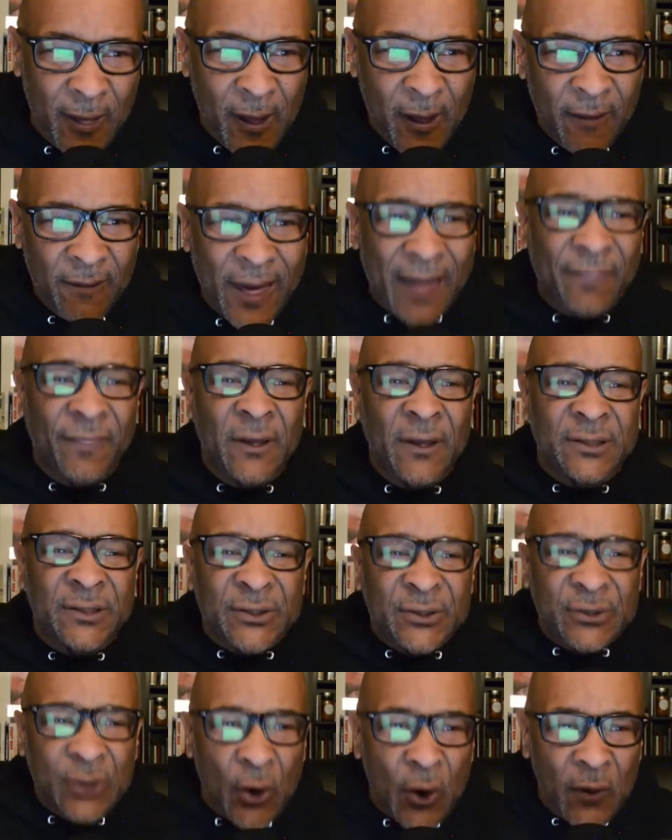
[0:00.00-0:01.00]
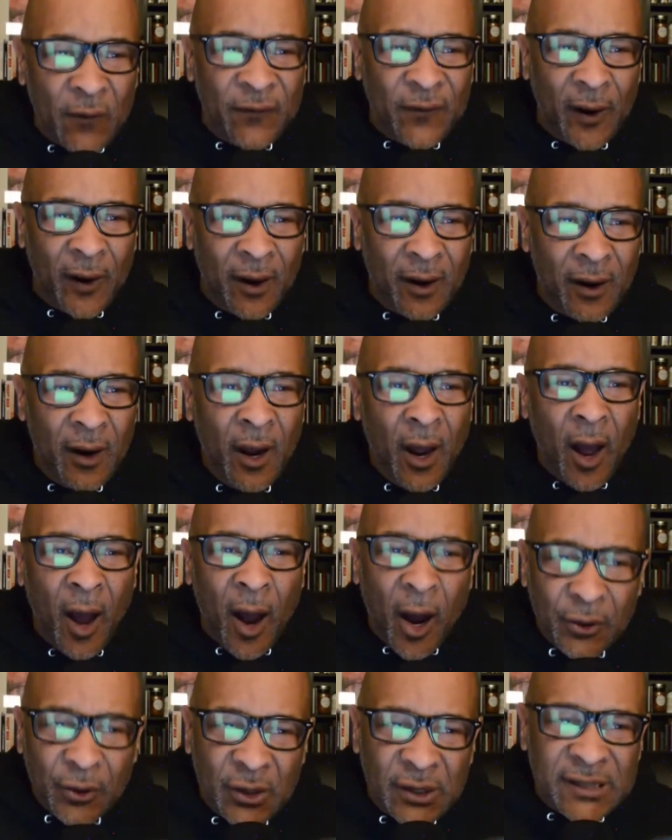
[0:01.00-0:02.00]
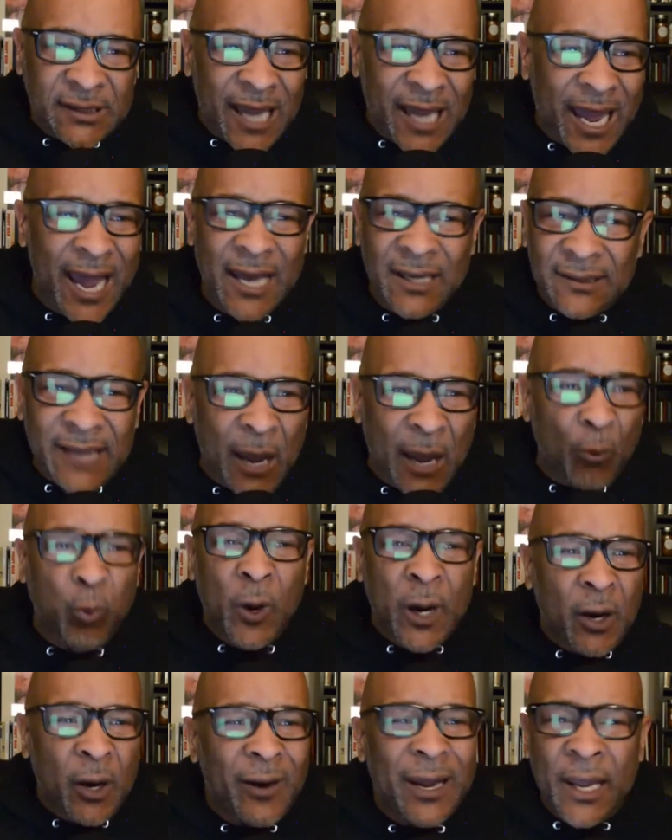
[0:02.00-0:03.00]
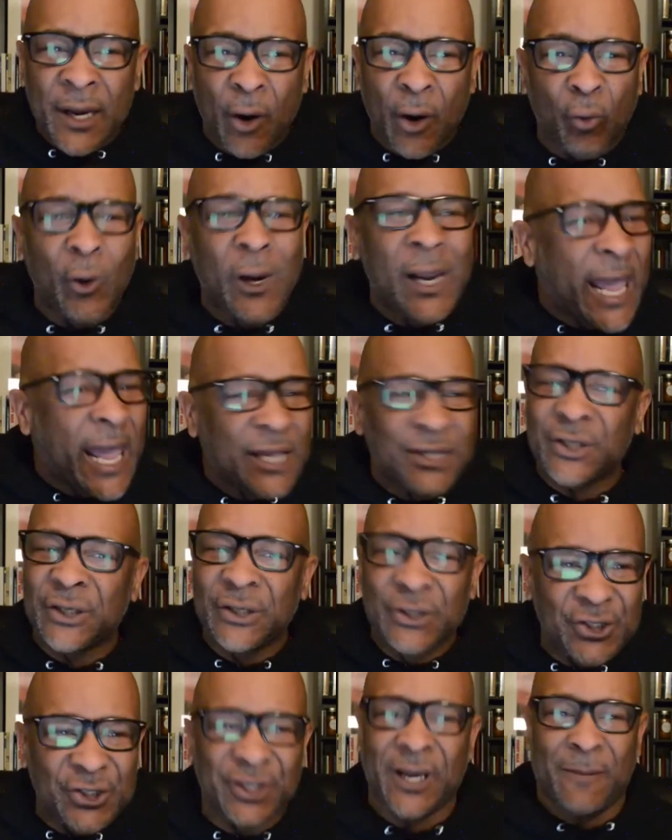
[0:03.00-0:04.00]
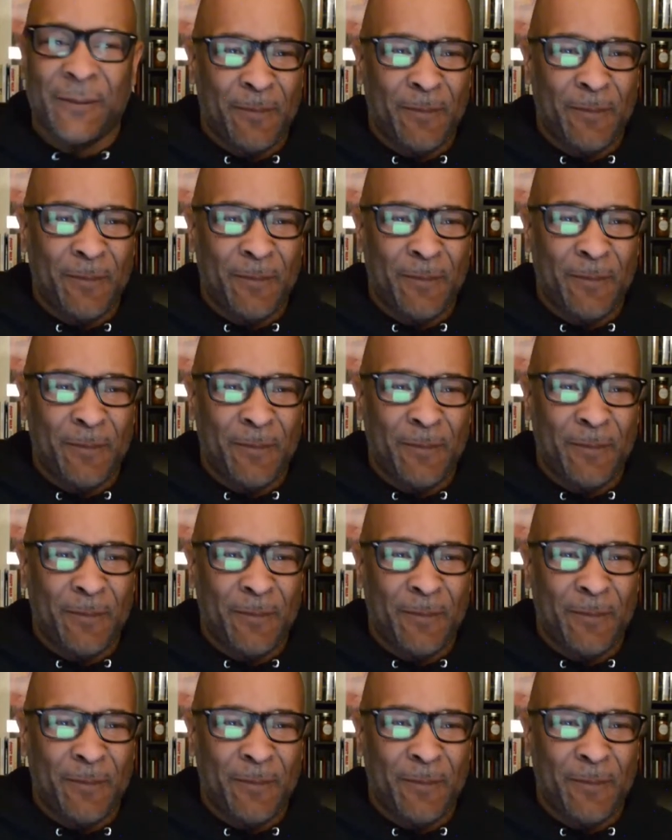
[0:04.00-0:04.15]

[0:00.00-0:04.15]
that the server understands that we're in a relationship.